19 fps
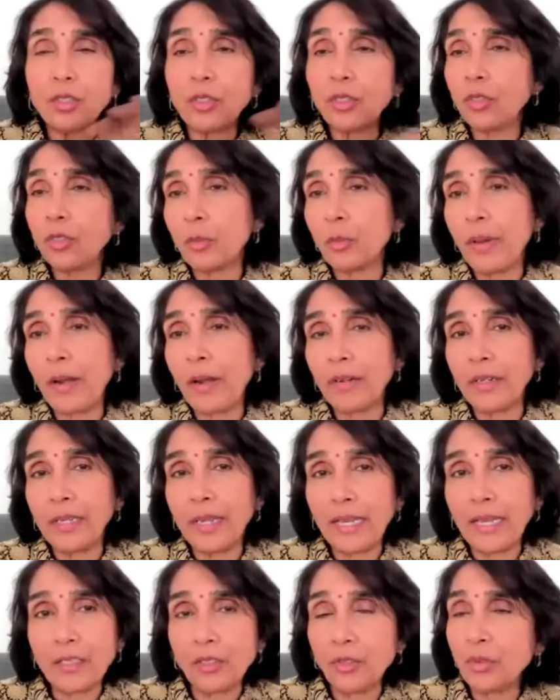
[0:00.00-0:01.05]
you're
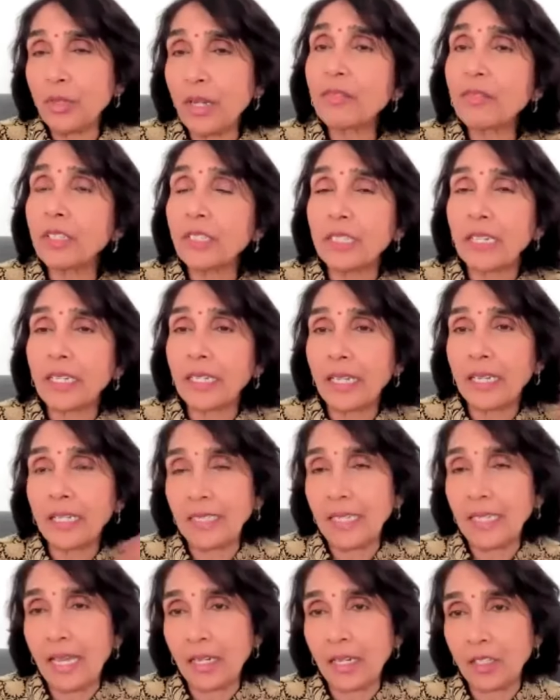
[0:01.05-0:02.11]
paralyzed. You never take
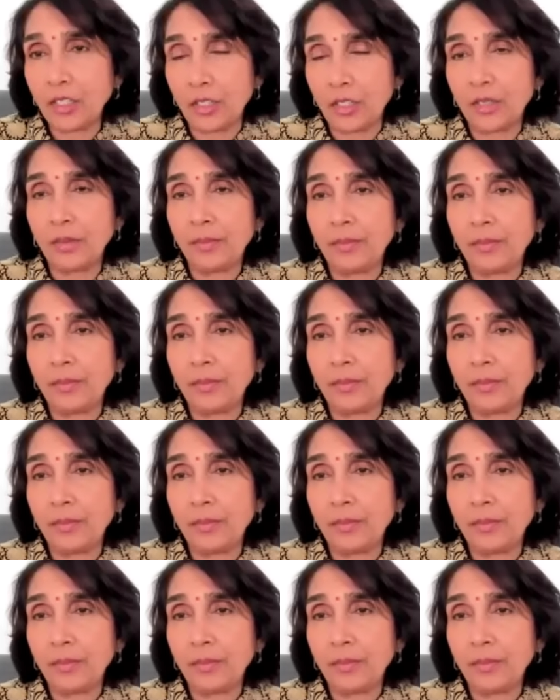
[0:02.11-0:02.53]
any action.